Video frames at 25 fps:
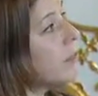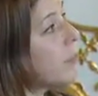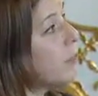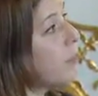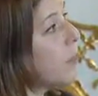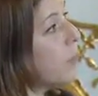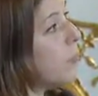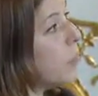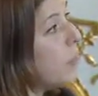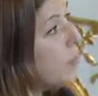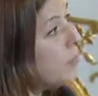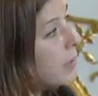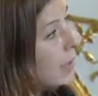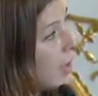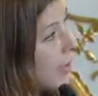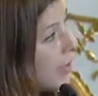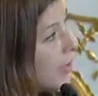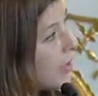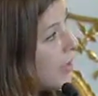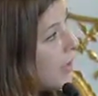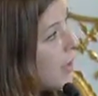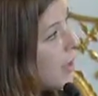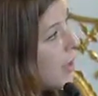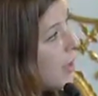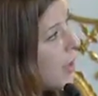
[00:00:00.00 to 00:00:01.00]
to a
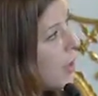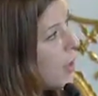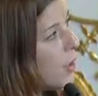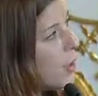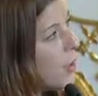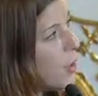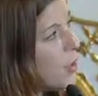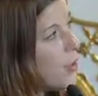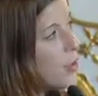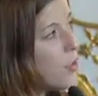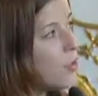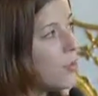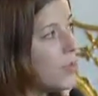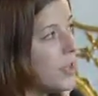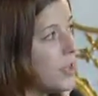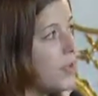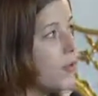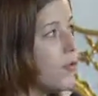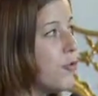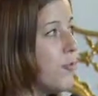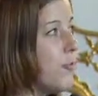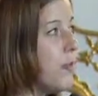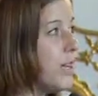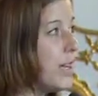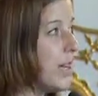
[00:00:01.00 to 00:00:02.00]
public, you need
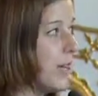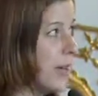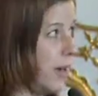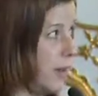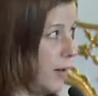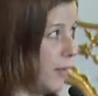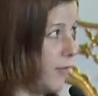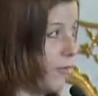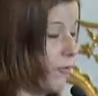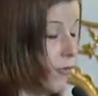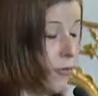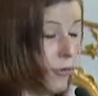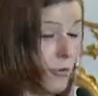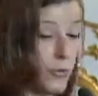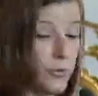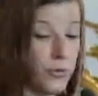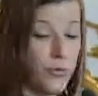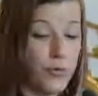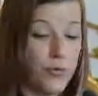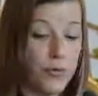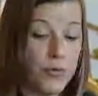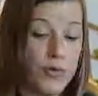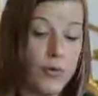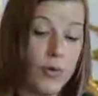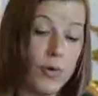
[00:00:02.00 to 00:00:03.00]
to be careful
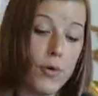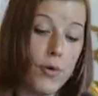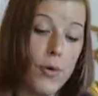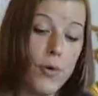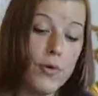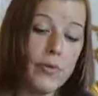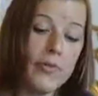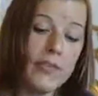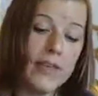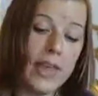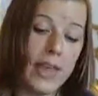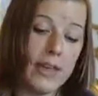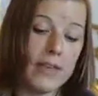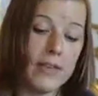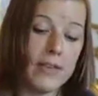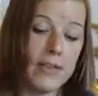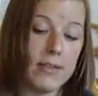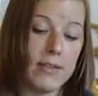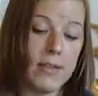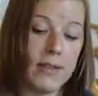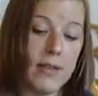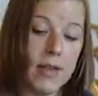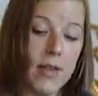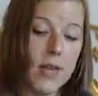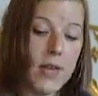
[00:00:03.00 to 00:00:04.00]
to the context
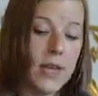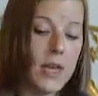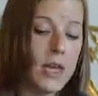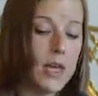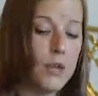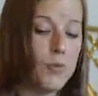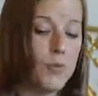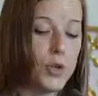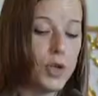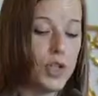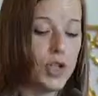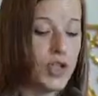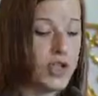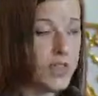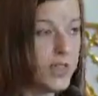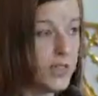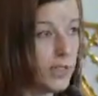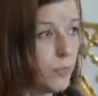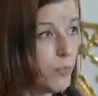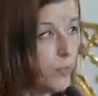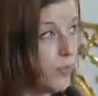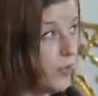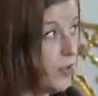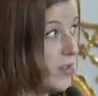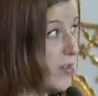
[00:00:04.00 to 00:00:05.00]
in which it
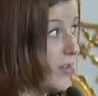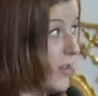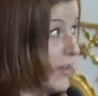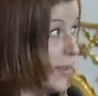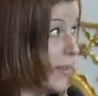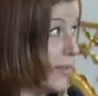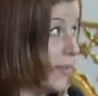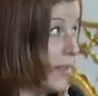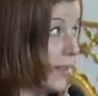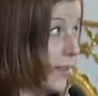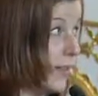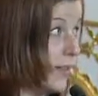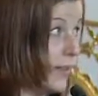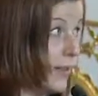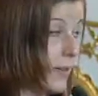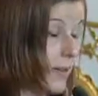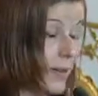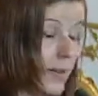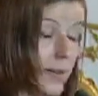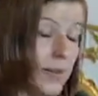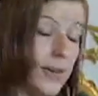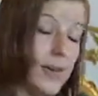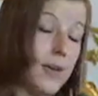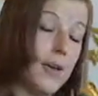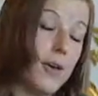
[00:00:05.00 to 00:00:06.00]
is presented.
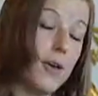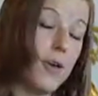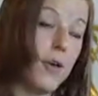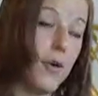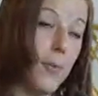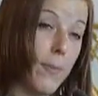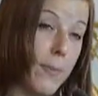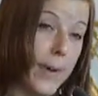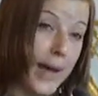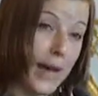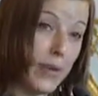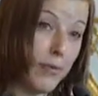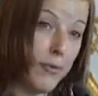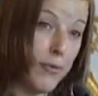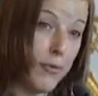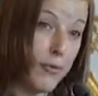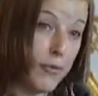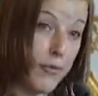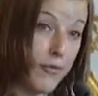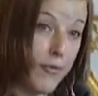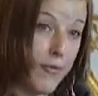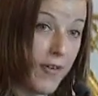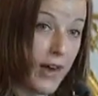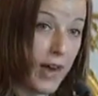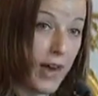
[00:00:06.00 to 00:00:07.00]
Come back to
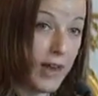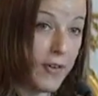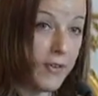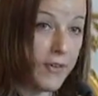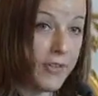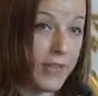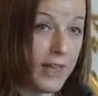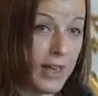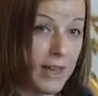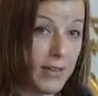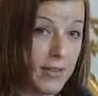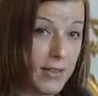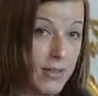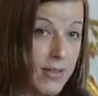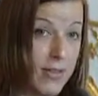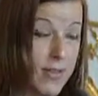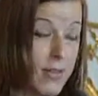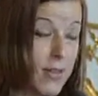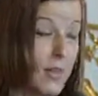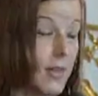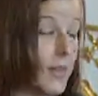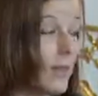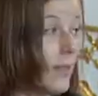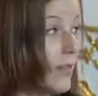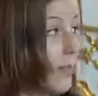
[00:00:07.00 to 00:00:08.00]
the five senses.
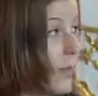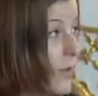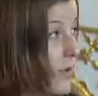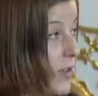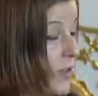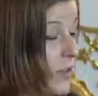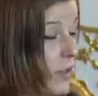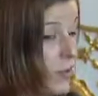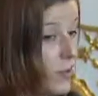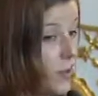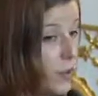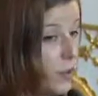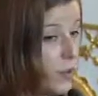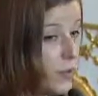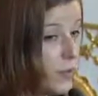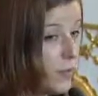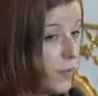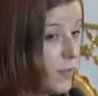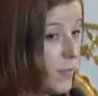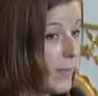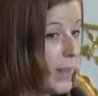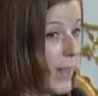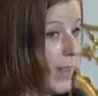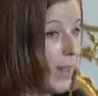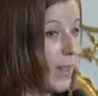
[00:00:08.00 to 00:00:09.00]
There is a new
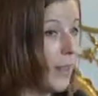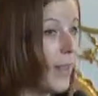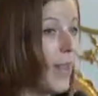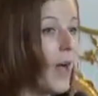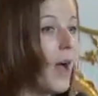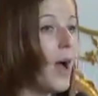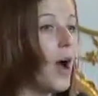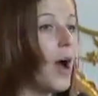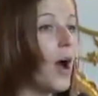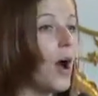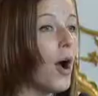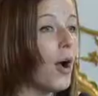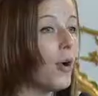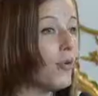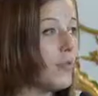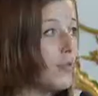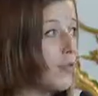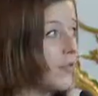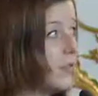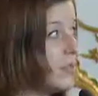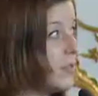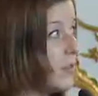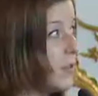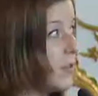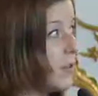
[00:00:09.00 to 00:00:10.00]
smell. How
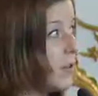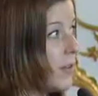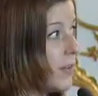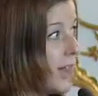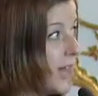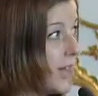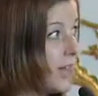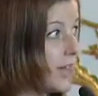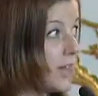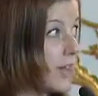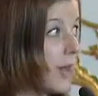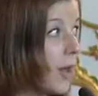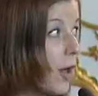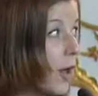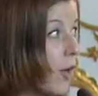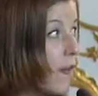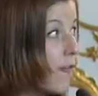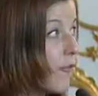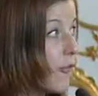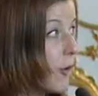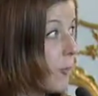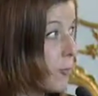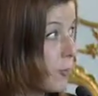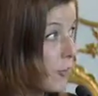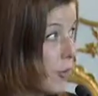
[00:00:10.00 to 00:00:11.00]
does it connect
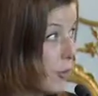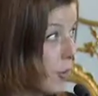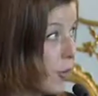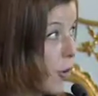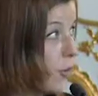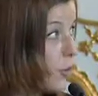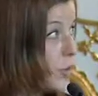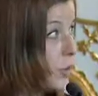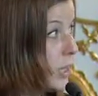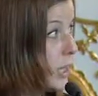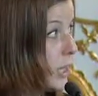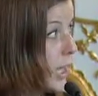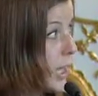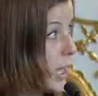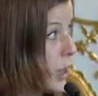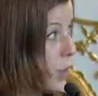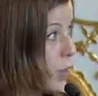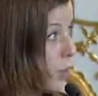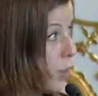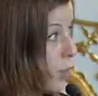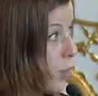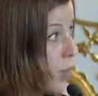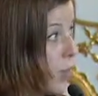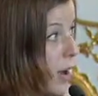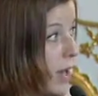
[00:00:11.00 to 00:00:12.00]
from the
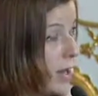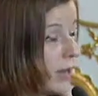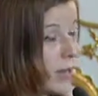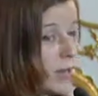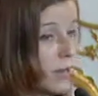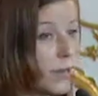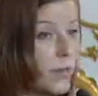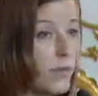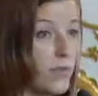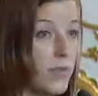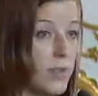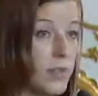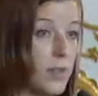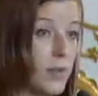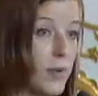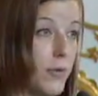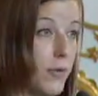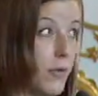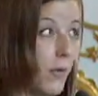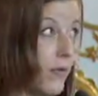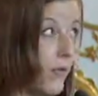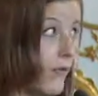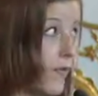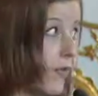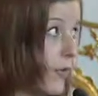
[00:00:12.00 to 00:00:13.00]
communication-wise to the
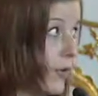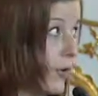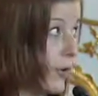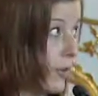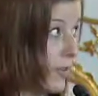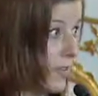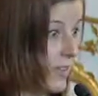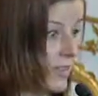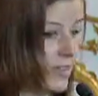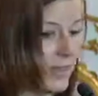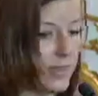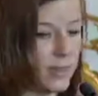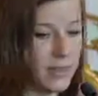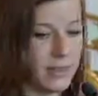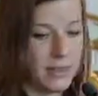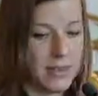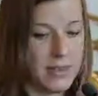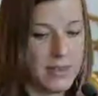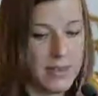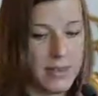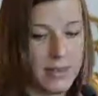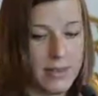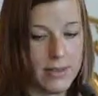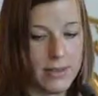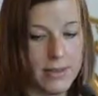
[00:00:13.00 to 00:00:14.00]
other four
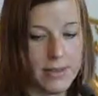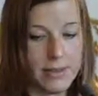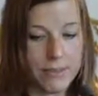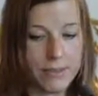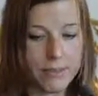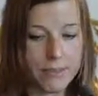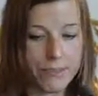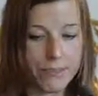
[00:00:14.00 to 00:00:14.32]
senses?